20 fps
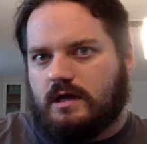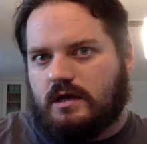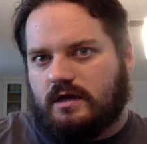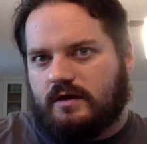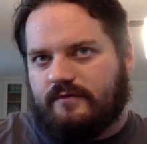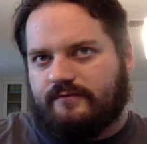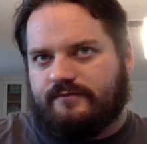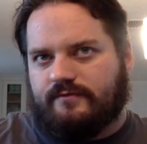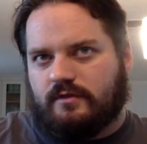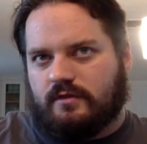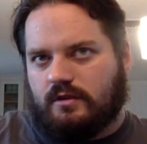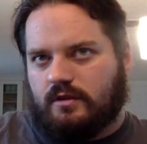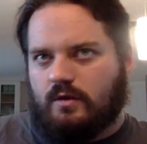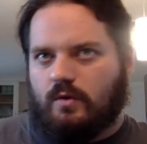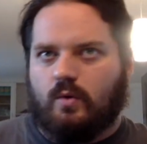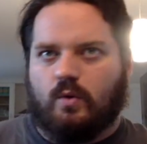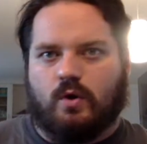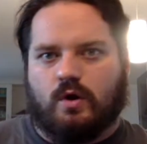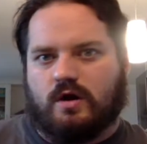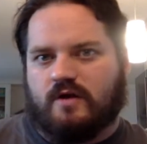of
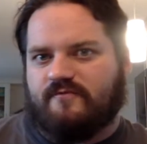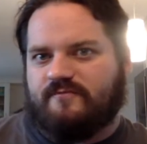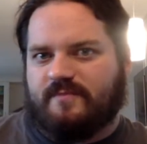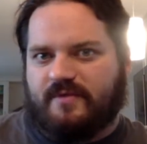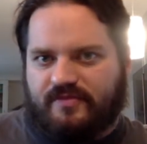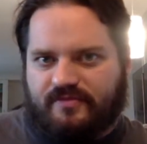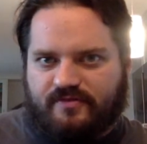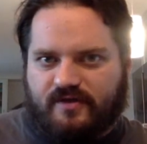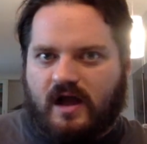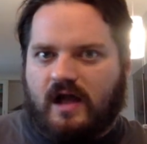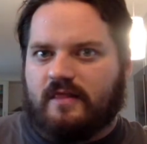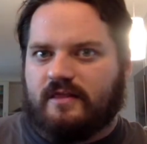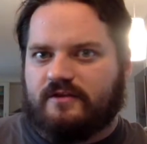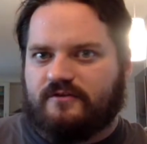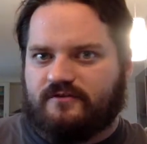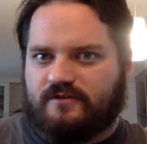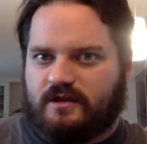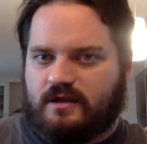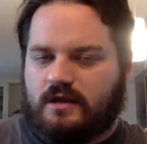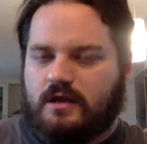lore, of
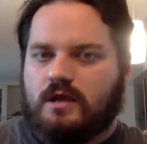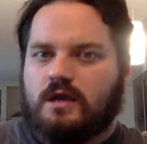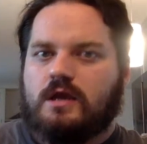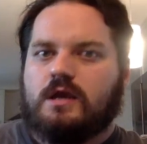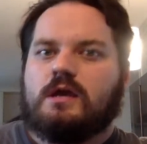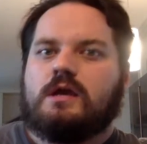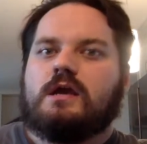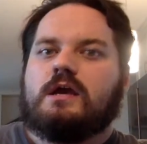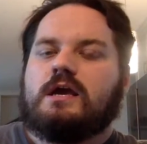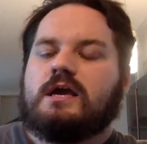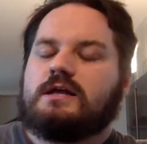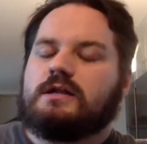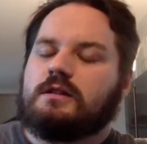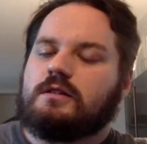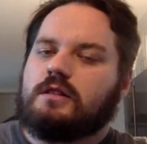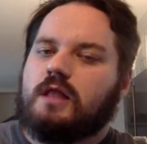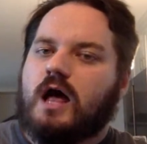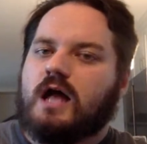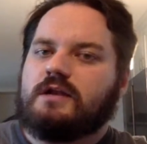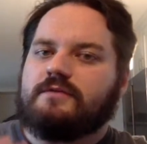mythology. And a
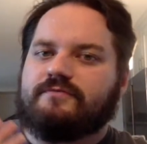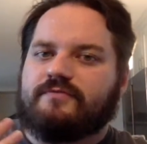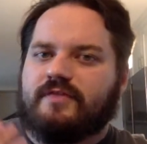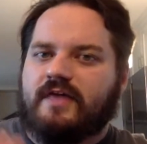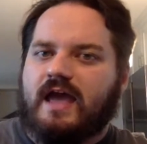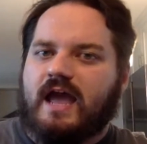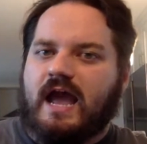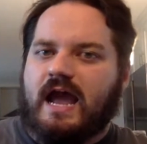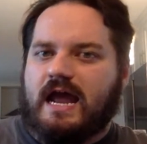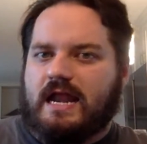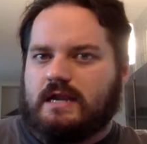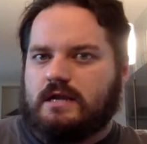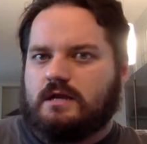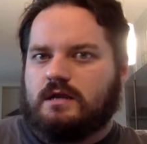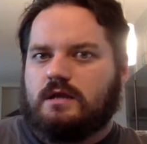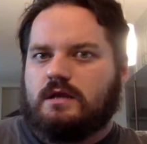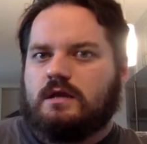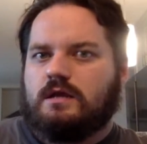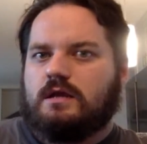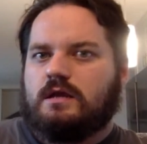lot of
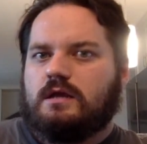that